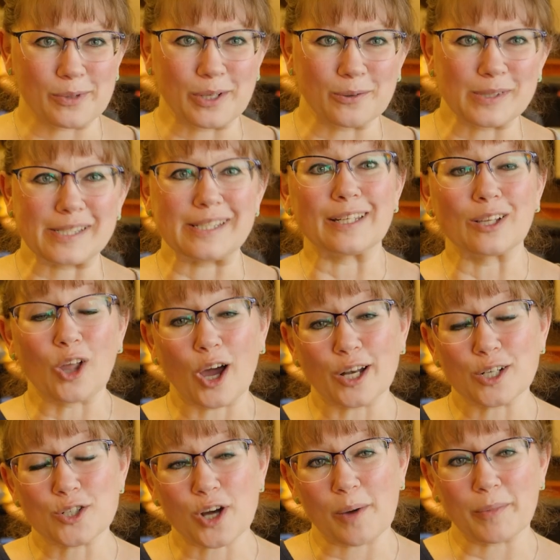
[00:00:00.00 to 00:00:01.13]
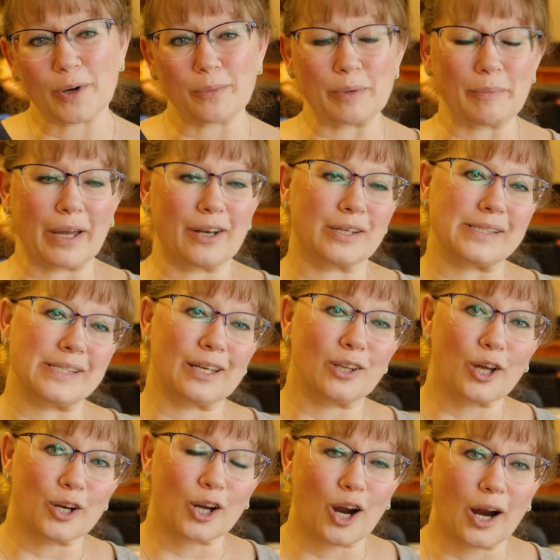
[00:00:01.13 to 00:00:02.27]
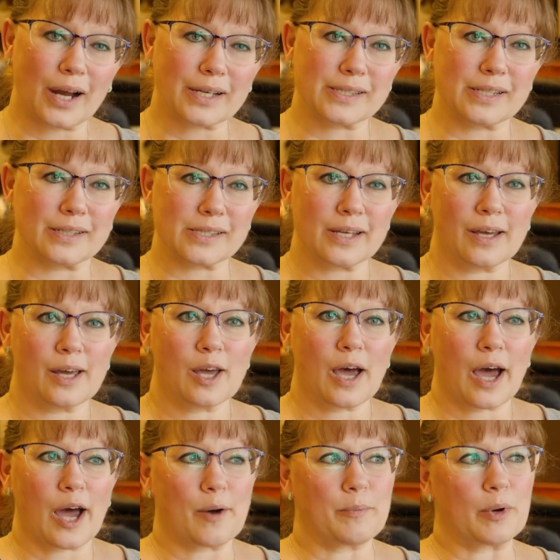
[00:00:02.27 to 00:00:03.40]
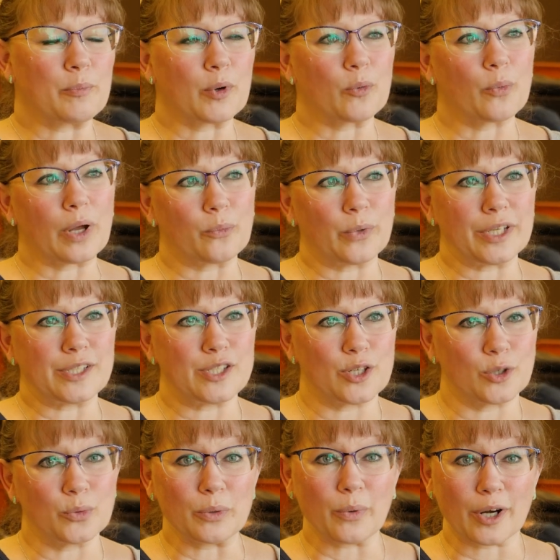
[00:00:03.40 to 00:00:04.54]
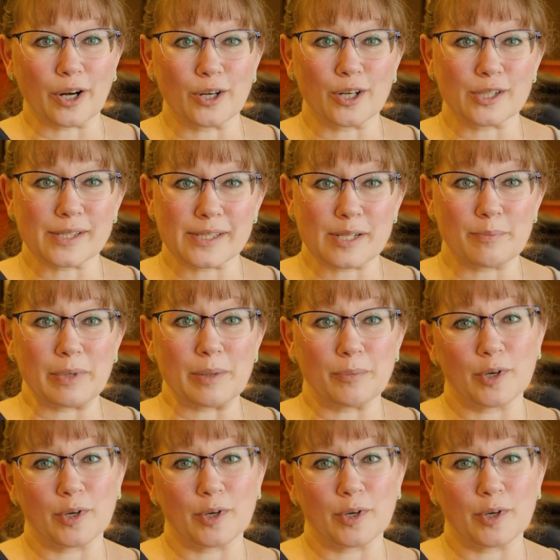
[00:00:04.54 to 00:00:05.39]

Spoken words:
We don't see a lot of trauma. We might not see a lot of car accidents. But when we do, we want our nurses to be